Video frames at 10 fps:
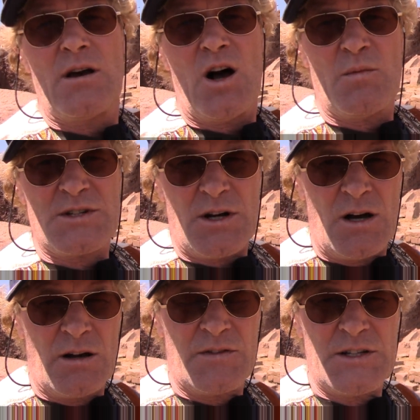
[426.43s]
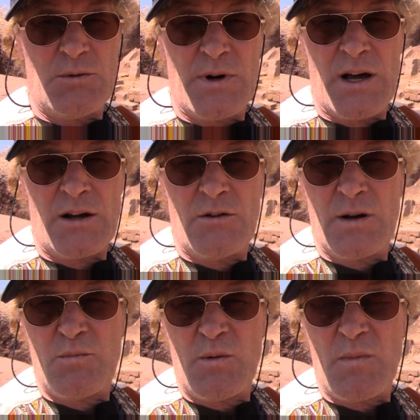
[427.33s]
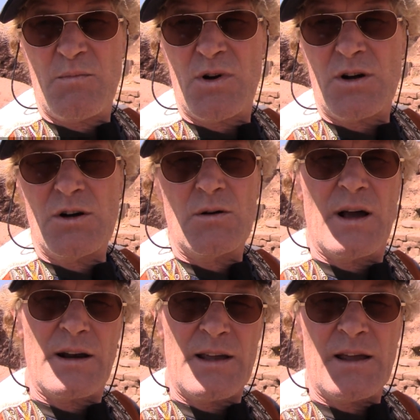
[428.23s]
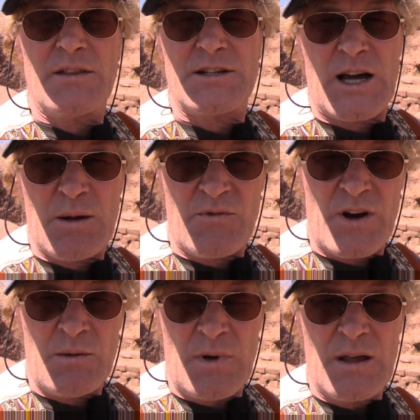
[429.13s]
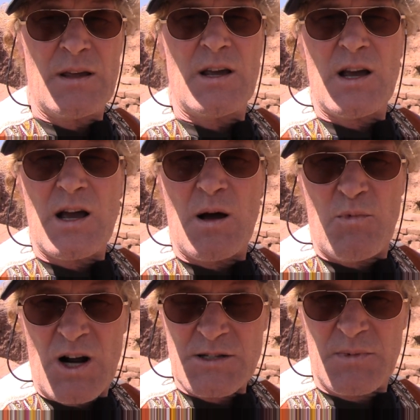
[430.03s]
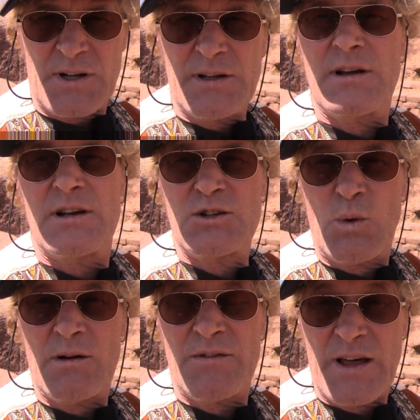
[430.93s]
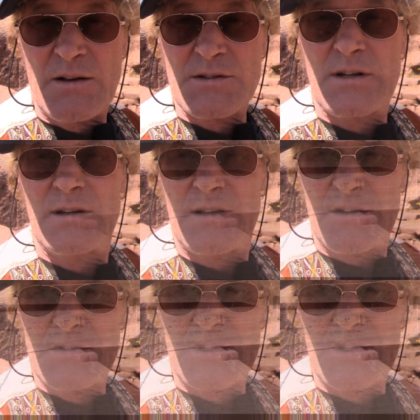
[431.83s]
almost all of Tiwanaku and Pumapunku. And again, the time frame, approximately twelve thousand years.